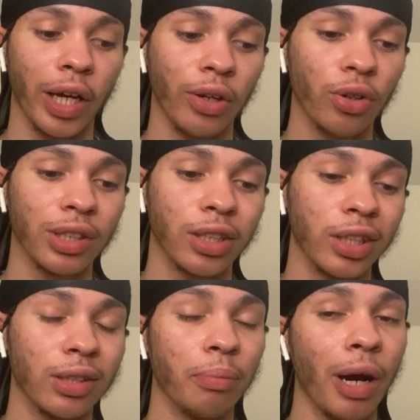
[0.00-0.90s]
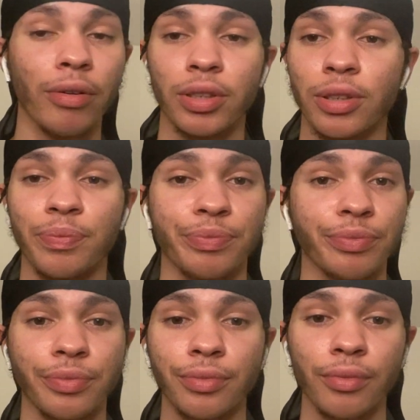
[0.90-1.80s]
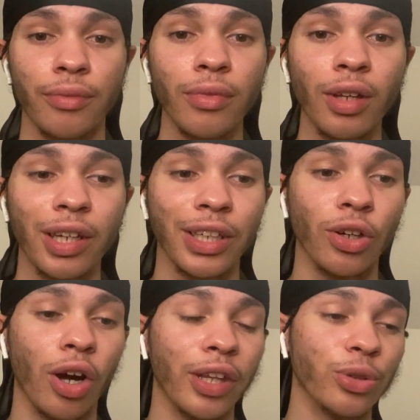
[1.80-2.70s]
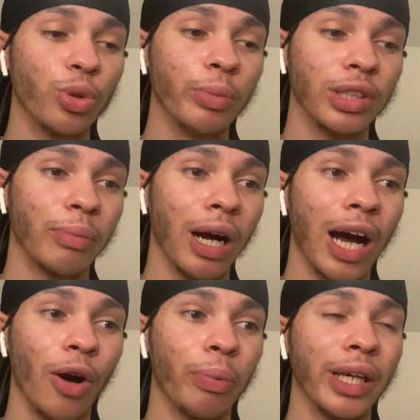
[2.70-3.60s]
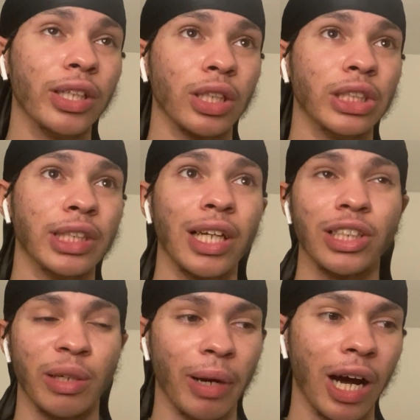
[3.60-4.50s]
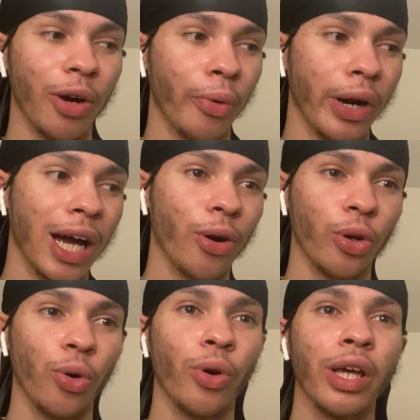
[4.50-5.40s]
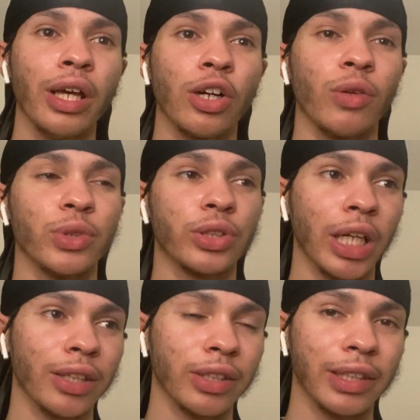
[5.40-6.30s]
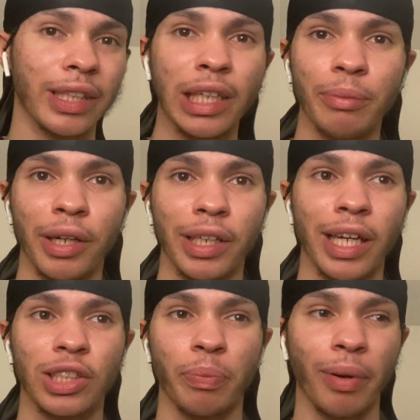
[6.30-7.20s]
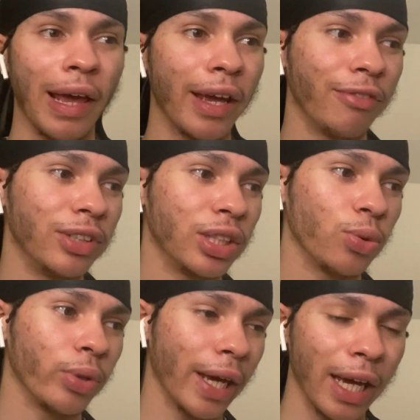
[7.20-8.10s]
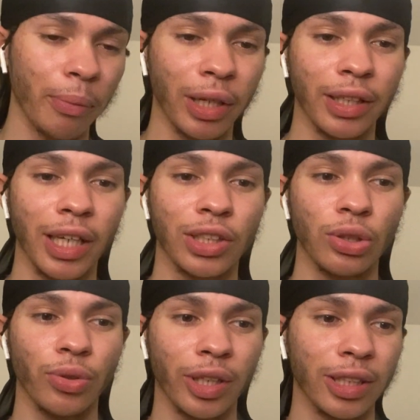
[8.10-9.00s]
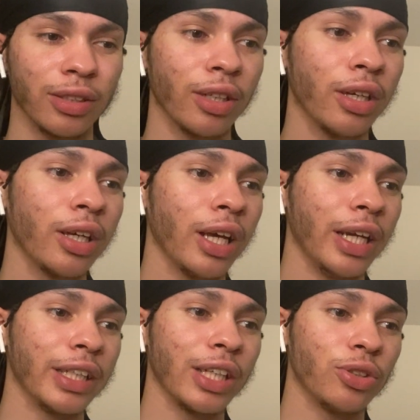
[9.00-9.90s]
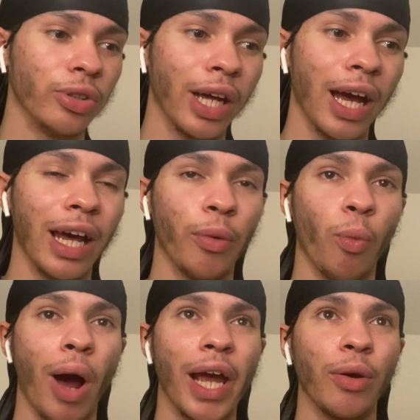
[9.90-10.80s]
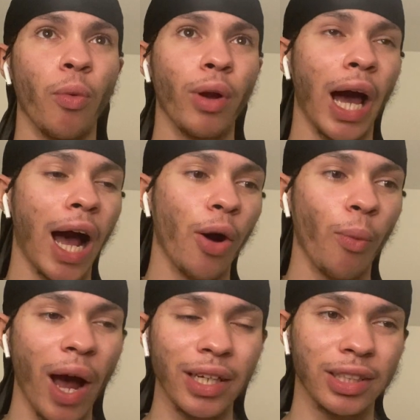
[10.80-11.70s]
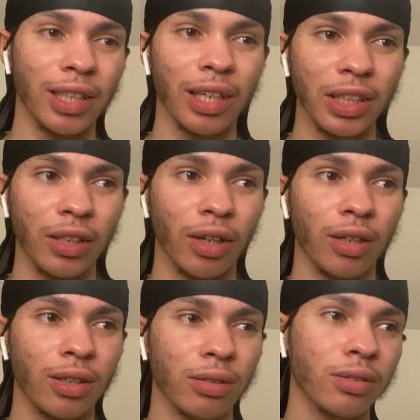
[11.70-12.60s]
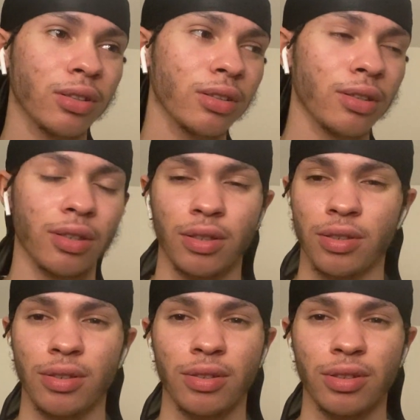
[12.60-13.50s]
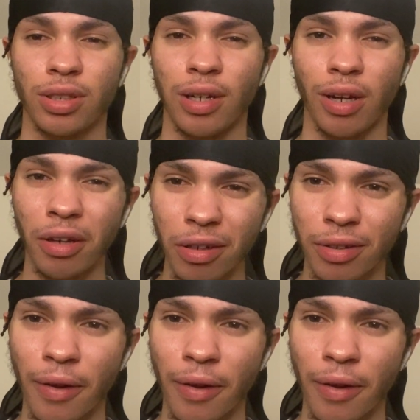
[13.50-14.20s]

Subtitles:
And honestly, it's embarrassing. You know, there's rumours about how players are jealous about how Ronaldo comes straight into the team and he gets to play every single game and he gets to do this and he gets to do that. And why is he a leader? It's just like, huh?